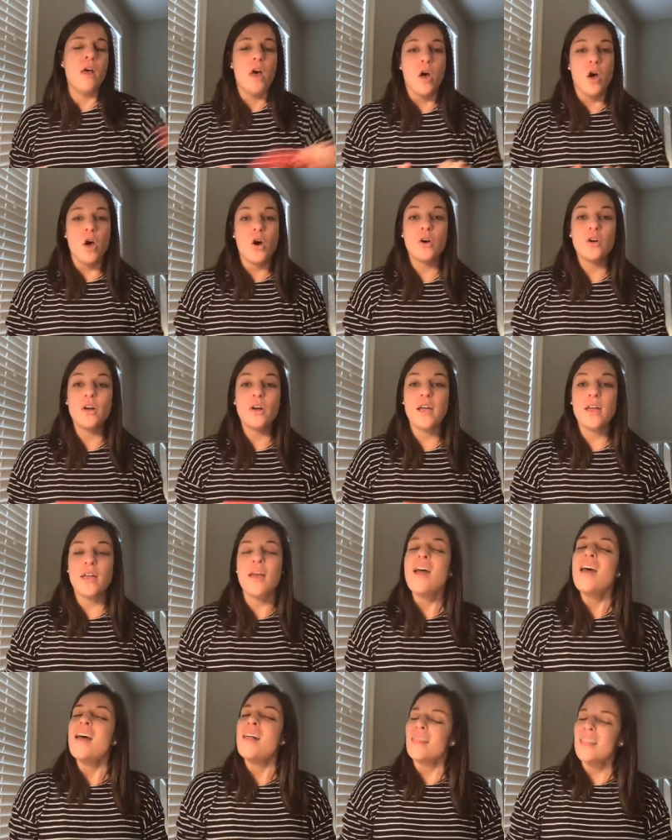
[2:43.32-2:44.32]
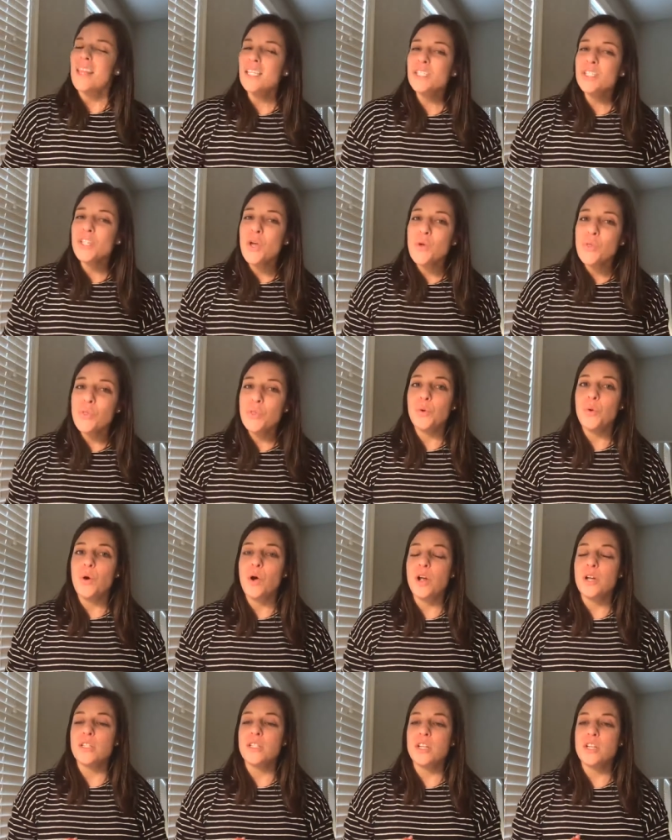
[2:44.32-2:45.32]
All right, let's go through
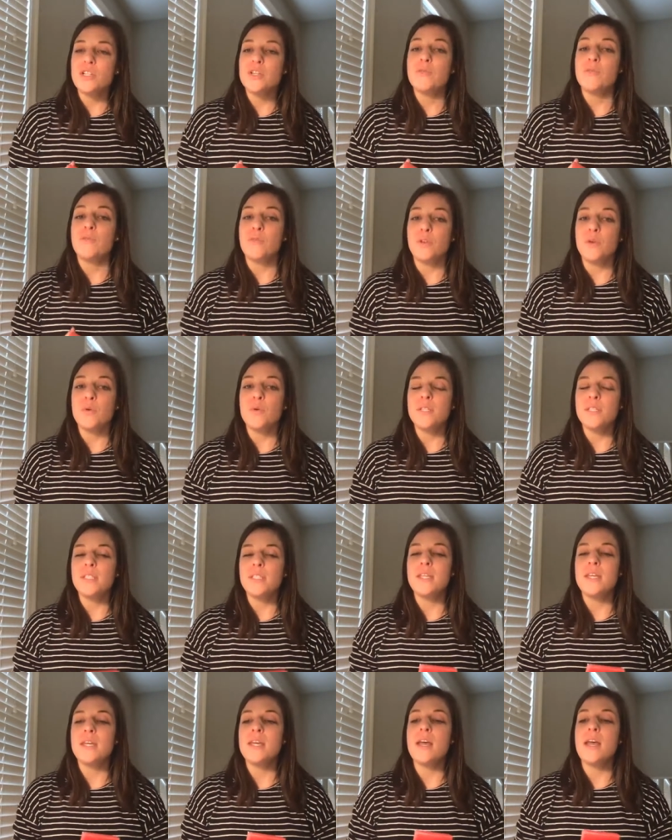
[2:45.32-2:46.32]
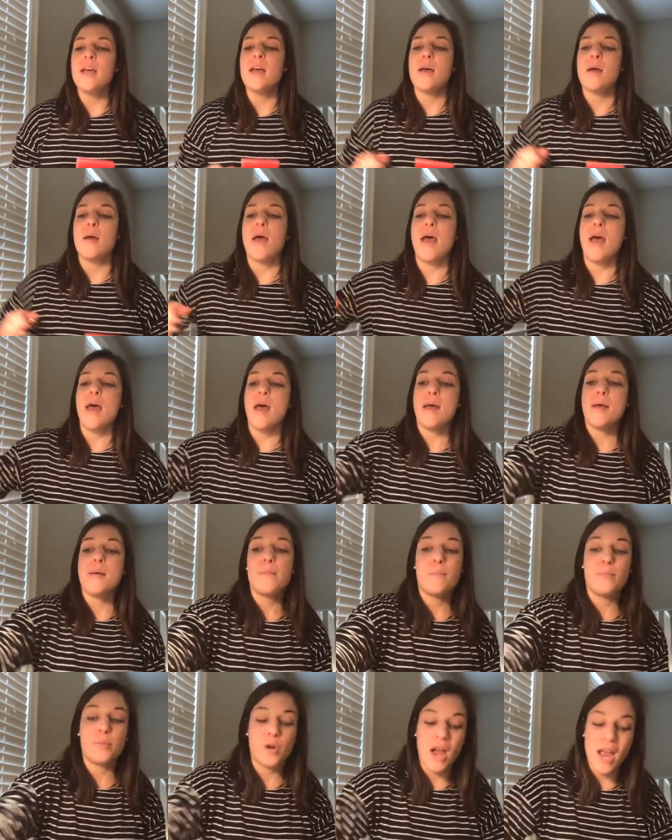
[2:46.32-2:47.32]
our addition fluency
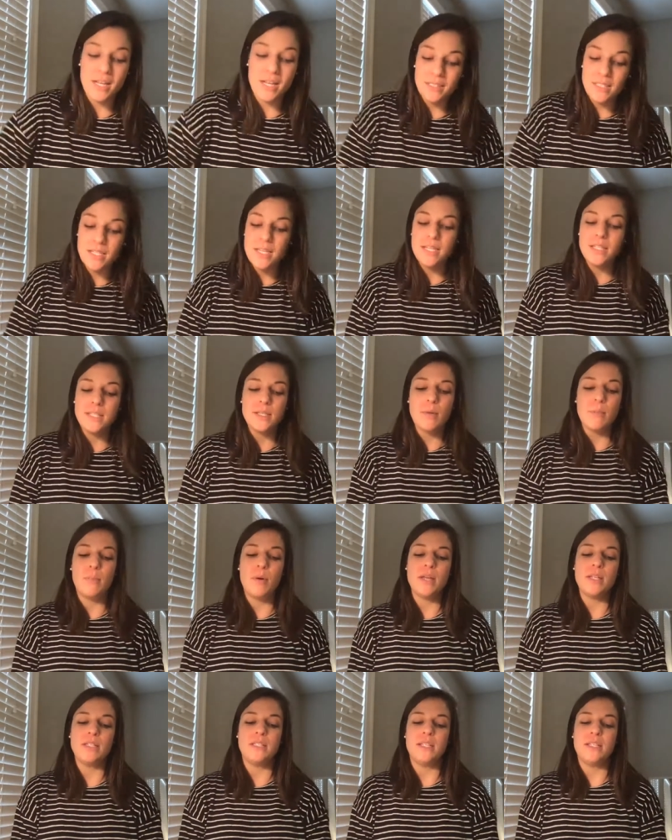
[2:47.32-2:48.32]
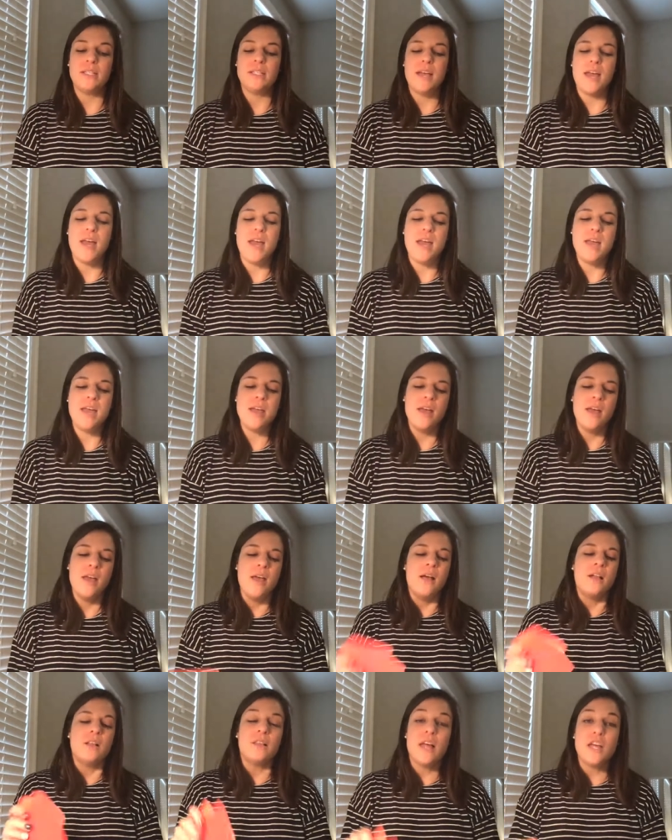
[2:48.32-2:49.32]
practice, but today,
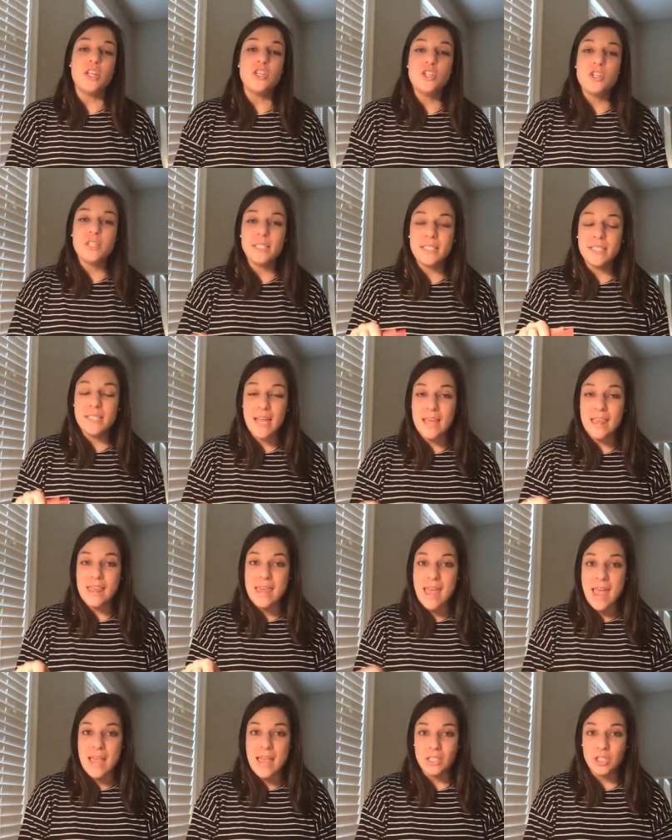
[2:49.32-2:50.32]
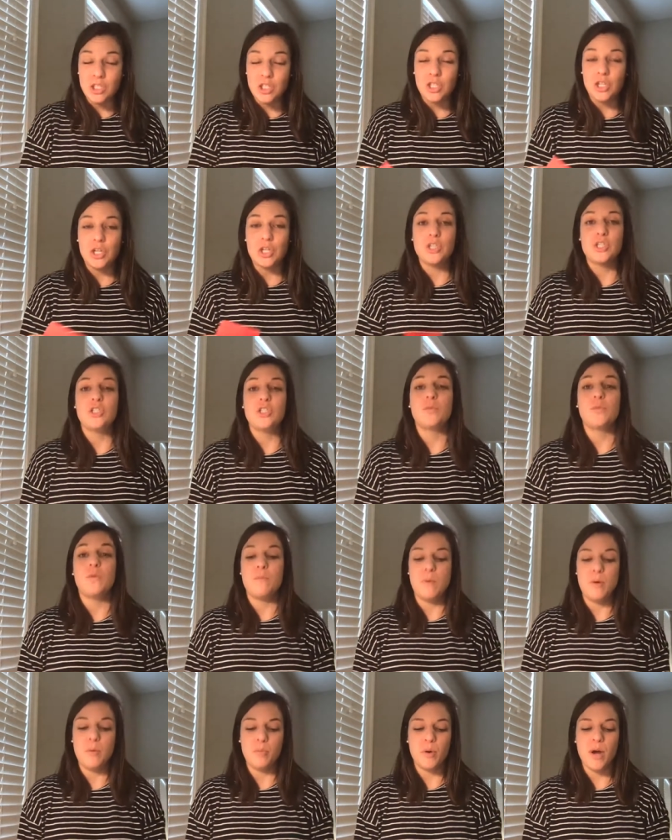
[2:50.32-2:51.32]
let's just say the answers.
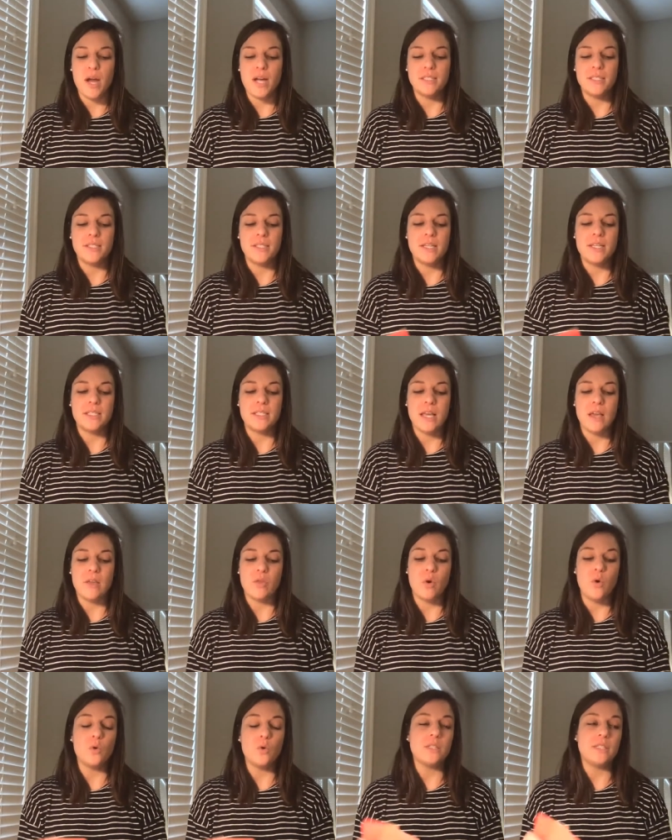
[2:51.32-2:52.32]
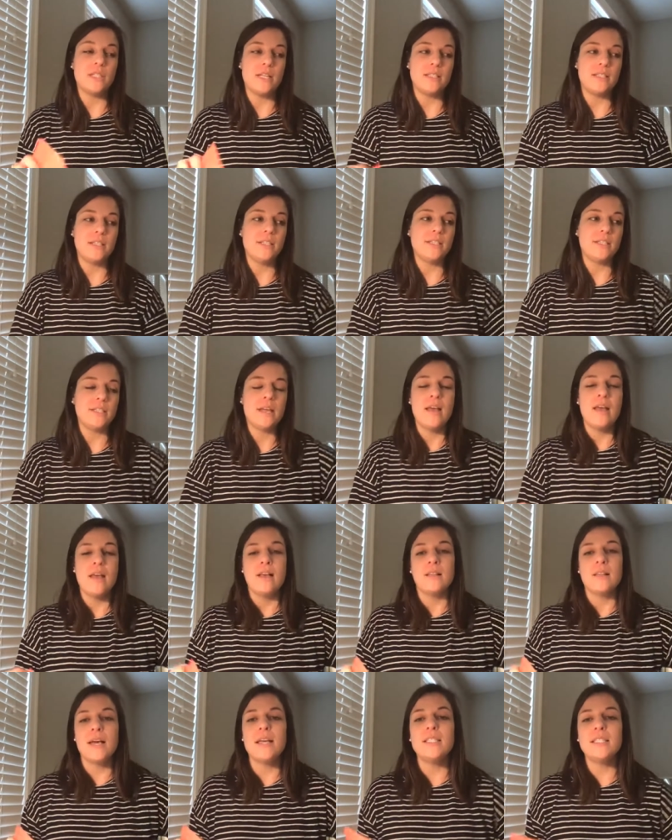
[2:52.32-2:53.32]
We've been practicing saying the whole sentence.
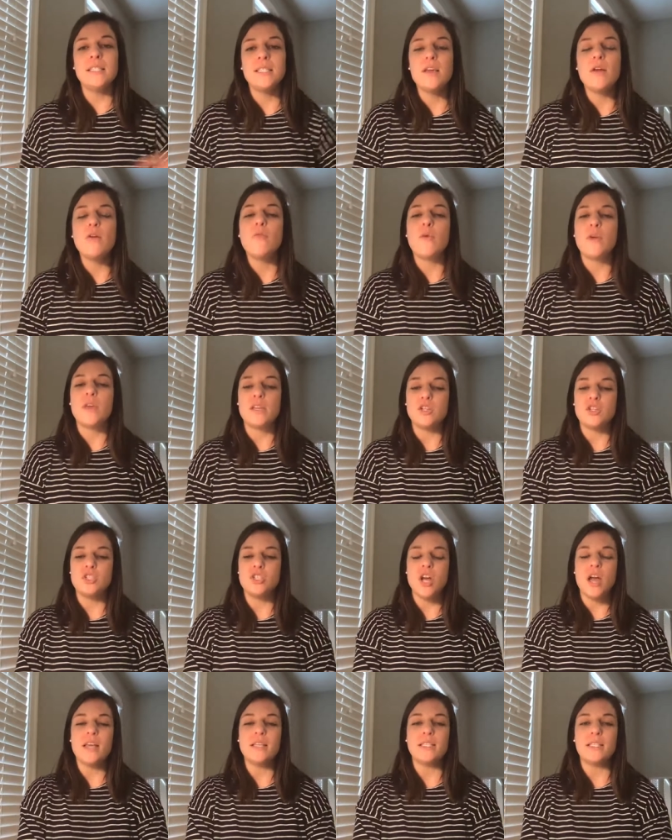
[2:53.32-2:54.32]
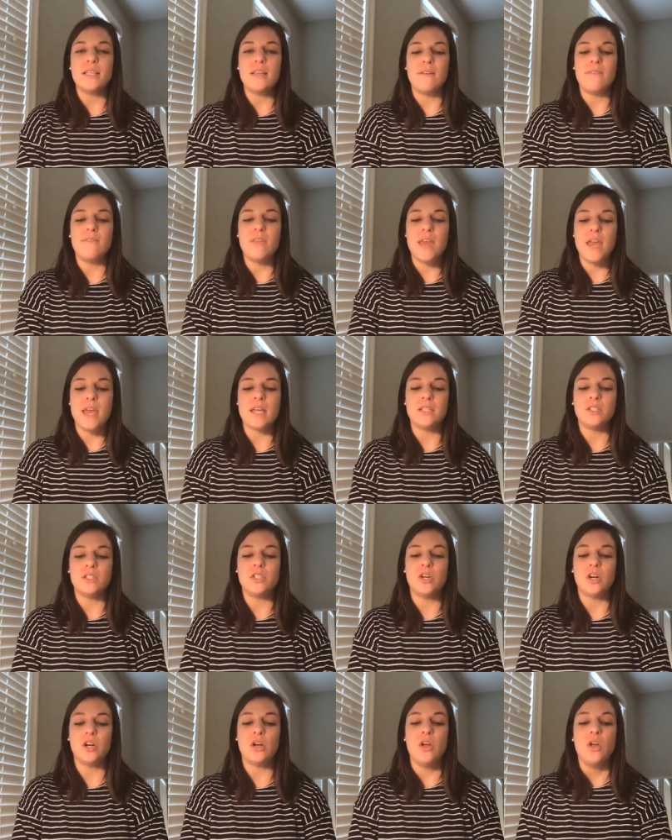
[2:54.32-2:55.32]
Let's see if we can just give the
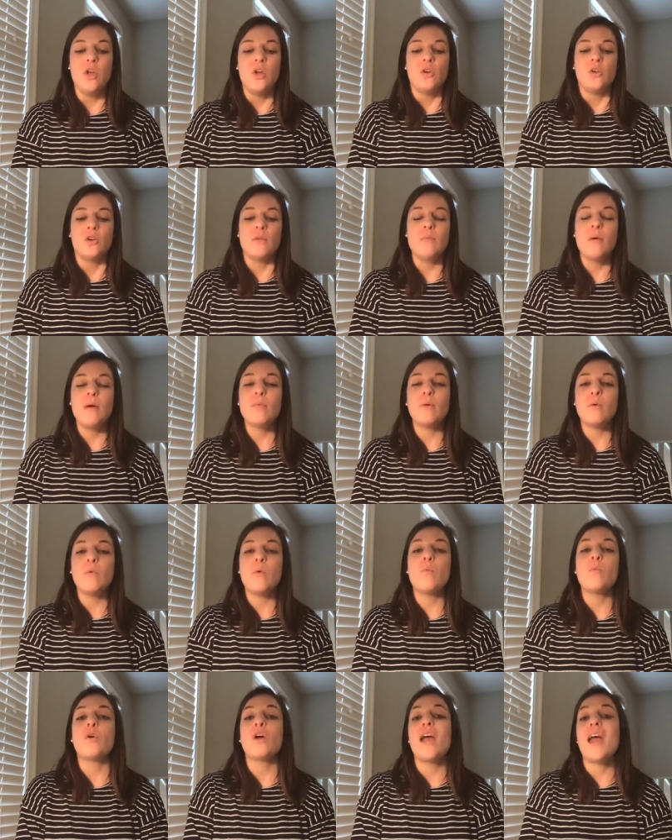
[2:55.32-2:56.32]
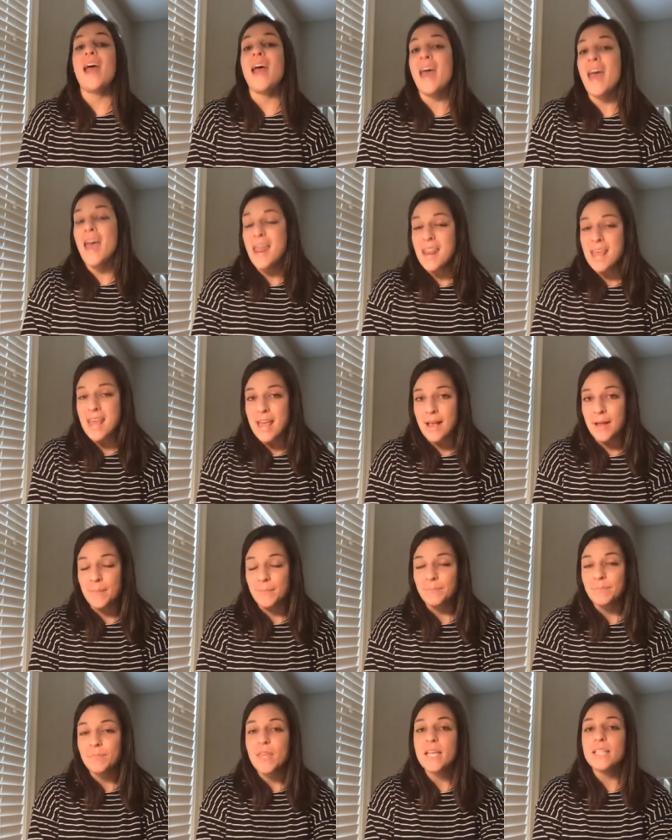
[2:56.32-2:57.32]
answer. Remember, when we're adding,
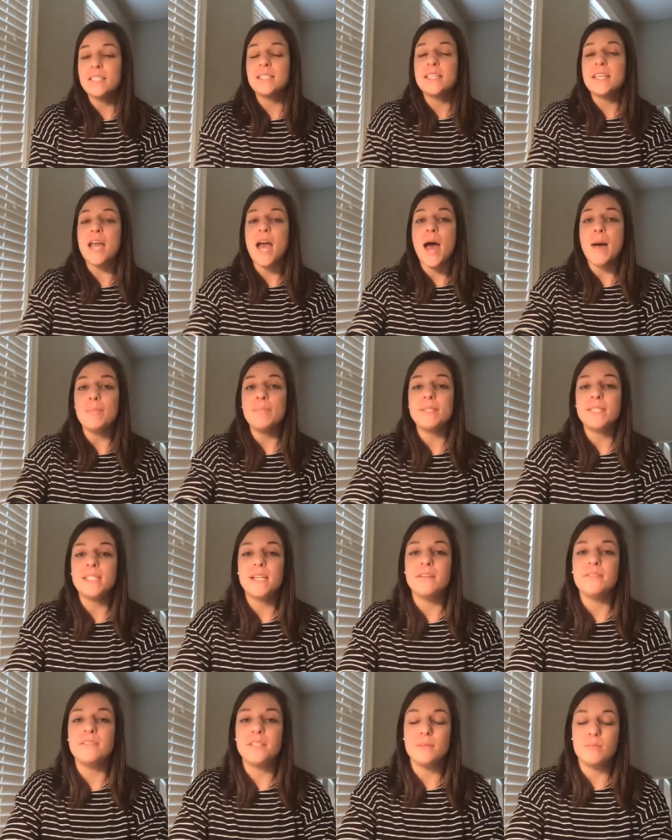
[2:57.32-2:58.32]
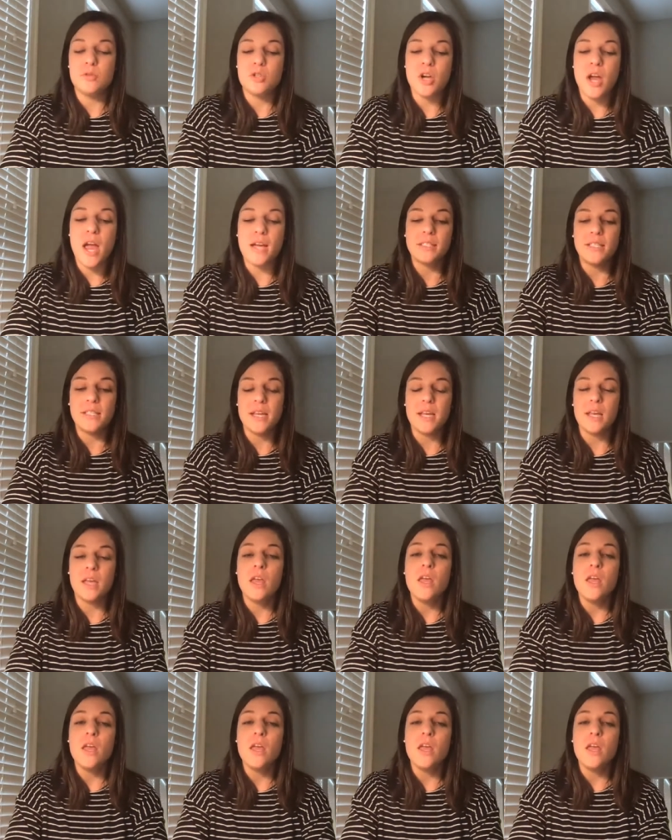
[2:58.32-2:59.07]
it's the opposite of subtracting.